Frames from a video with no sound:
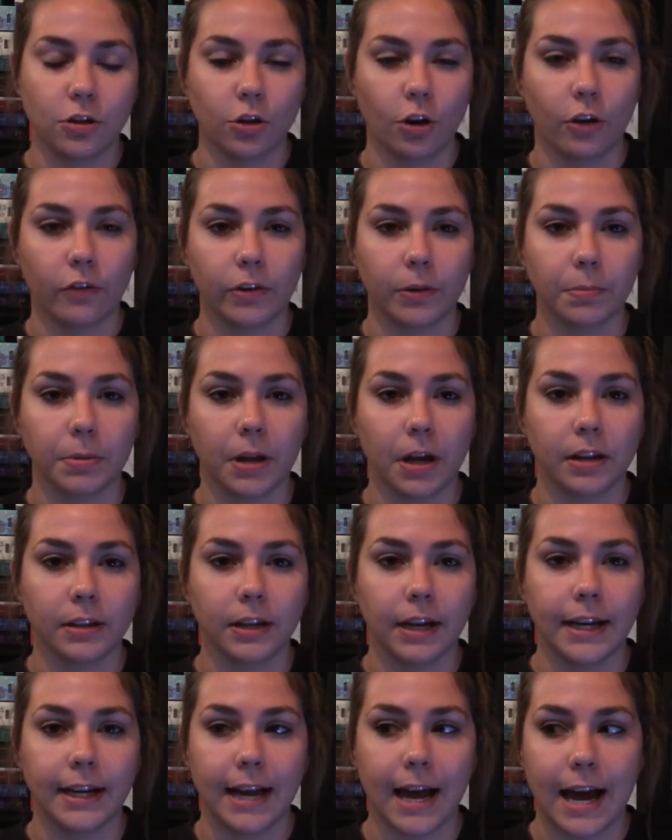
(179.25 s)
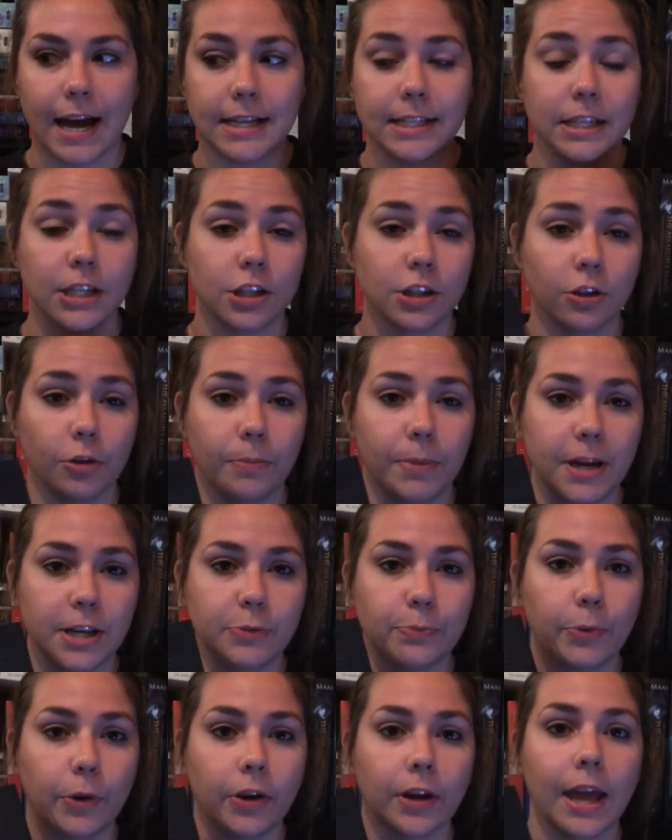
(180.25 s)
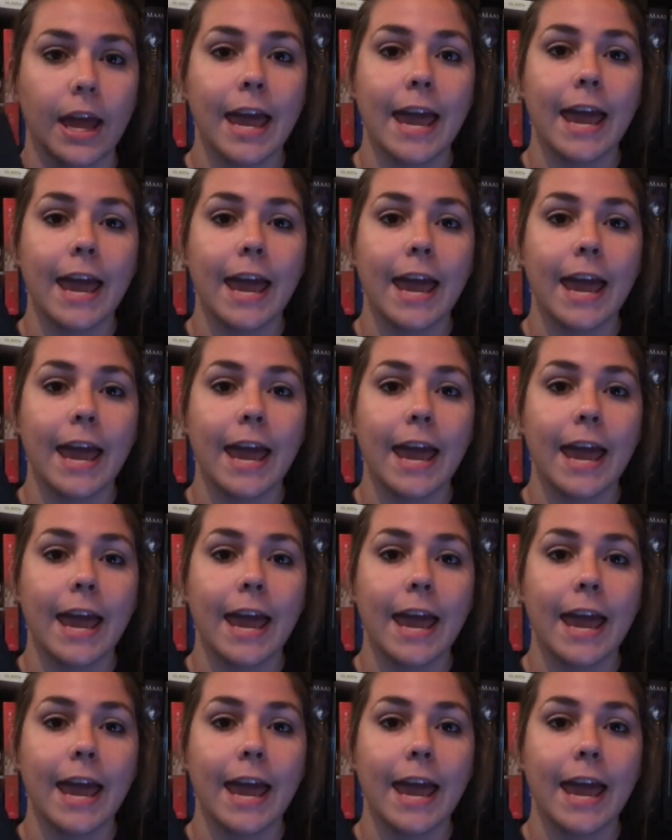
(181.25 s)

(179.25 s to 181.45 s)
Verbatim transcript: the over plot line as a slow paced book.